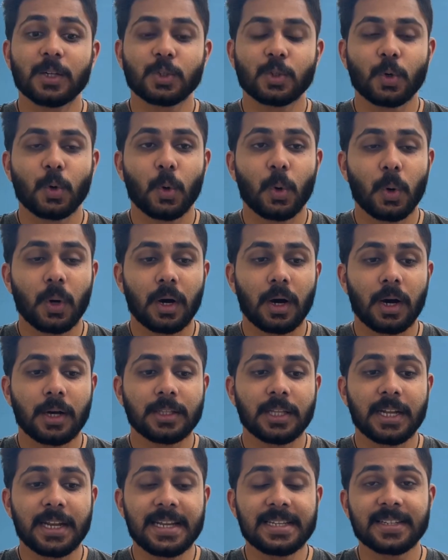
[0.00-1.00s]

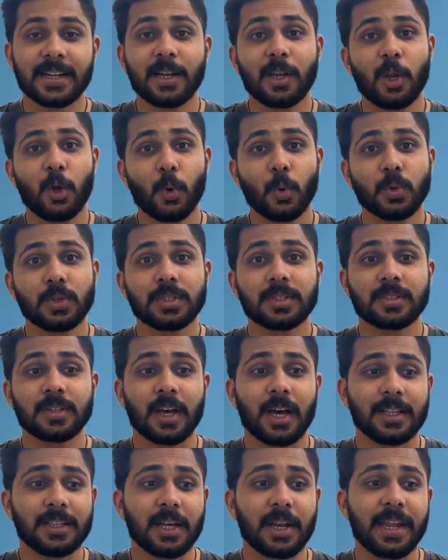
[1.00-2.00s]
The recent news,
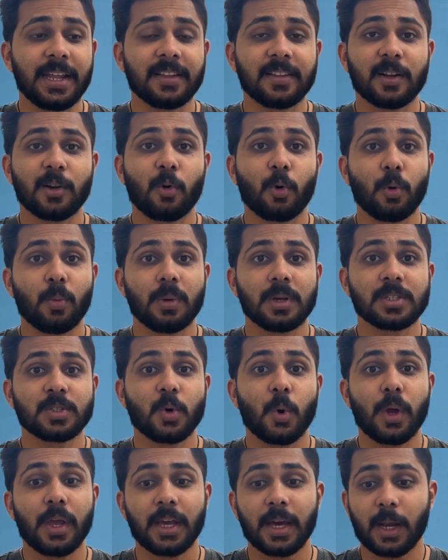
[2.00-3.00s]
the recent rumors
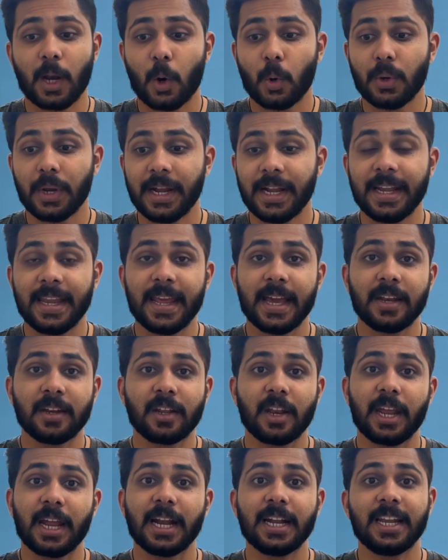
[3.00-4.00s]
going around Indian
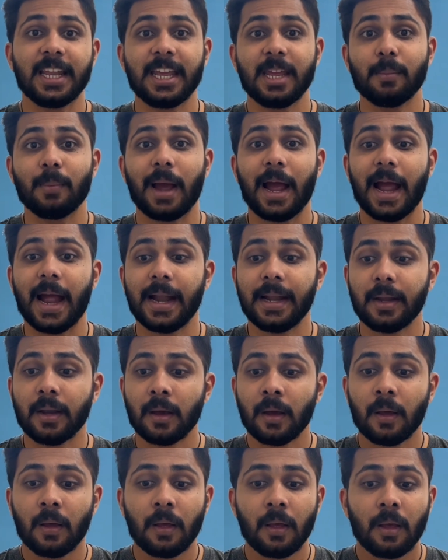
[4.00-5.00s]
cricket team
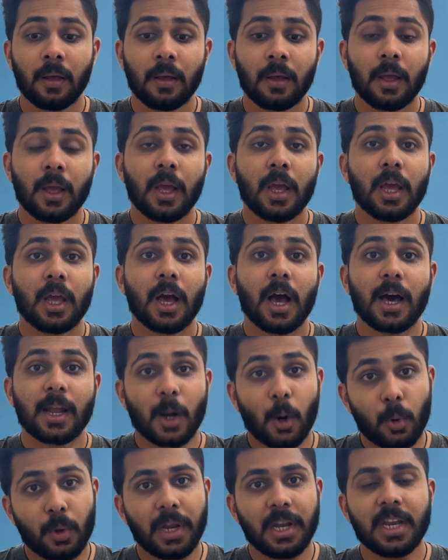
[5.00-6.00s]
and
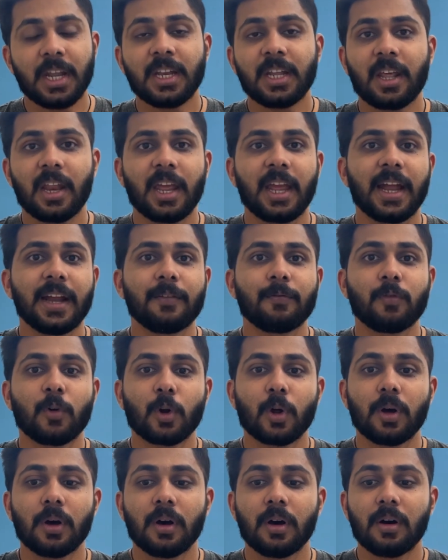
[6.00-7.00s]
around Indian cricket
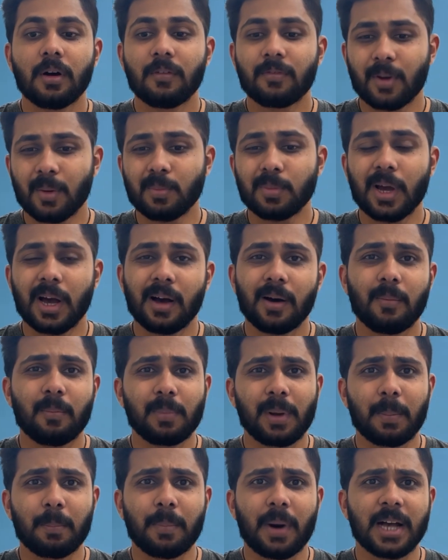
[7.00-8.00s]
from
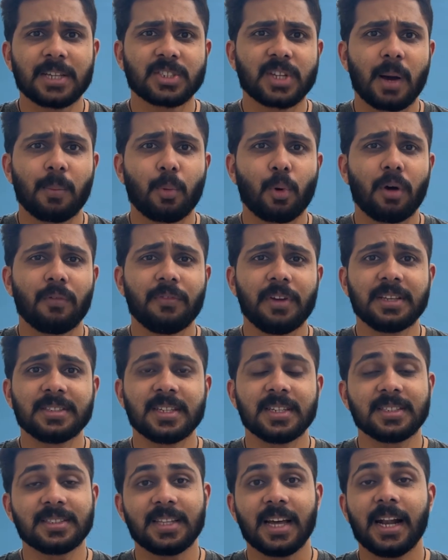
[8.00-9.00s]
past couple of weeks
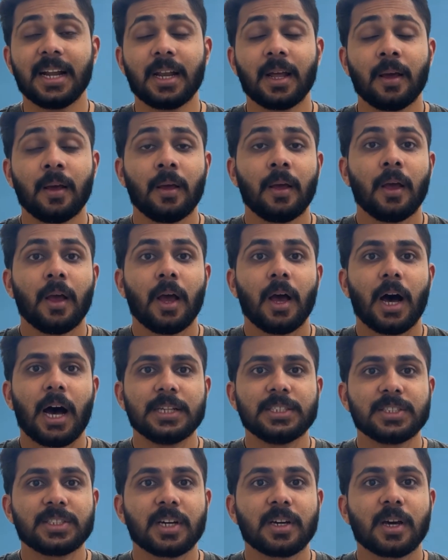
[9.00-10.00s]
is that
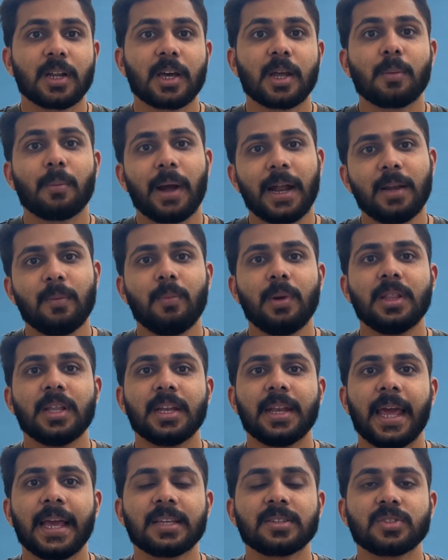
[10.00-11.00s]
Ajit Agarkar might be the
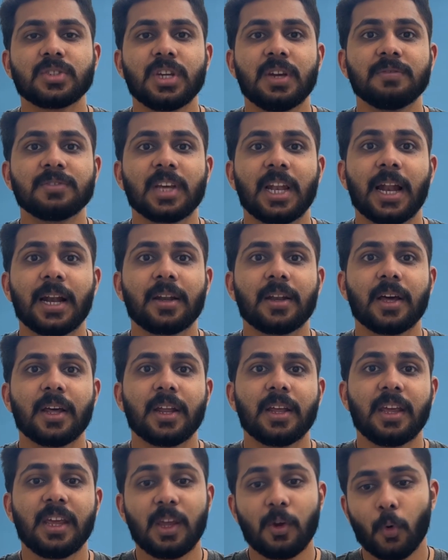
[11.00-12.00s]
next chief
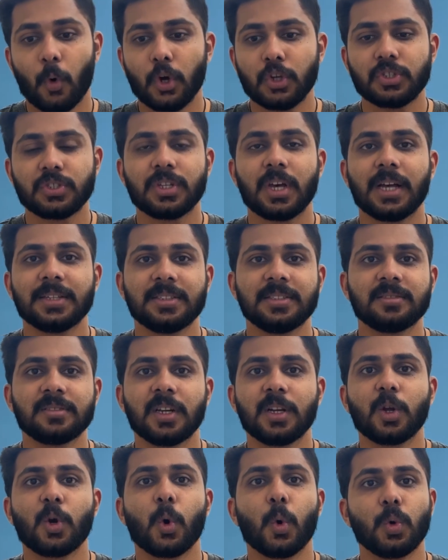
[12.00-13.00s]
selector. He was the
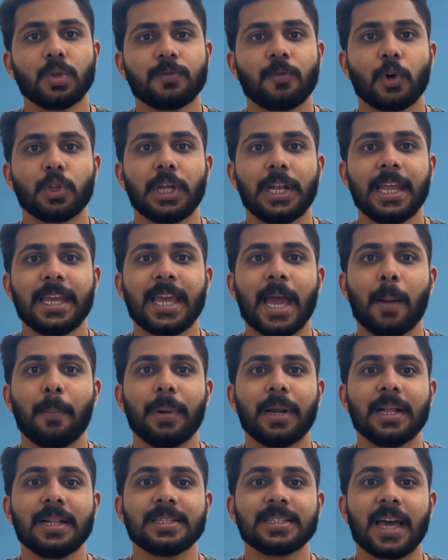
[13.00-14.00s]
assistant coach for Delhi
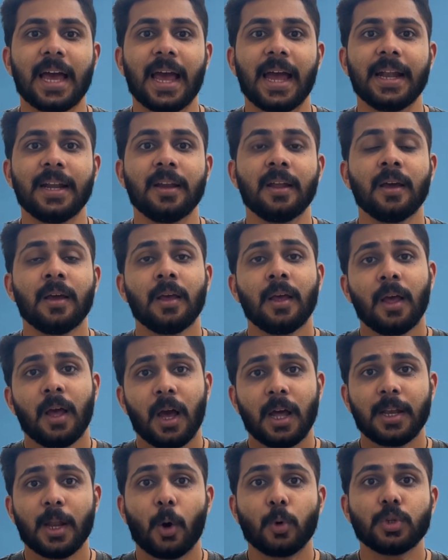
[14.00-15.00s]
Capitals, and
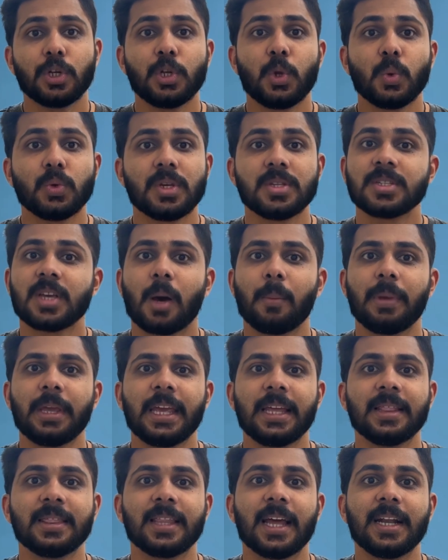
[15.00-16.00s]
now the news is coming
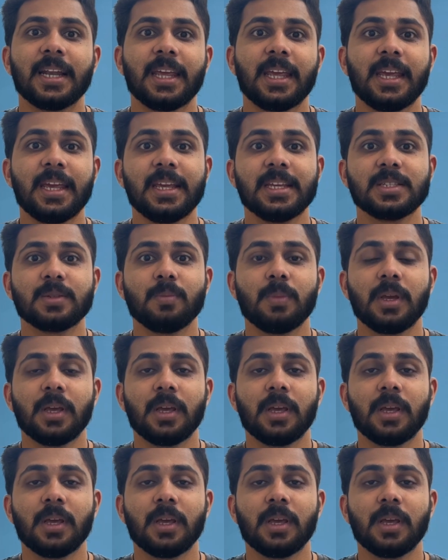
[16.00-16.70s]
in that he's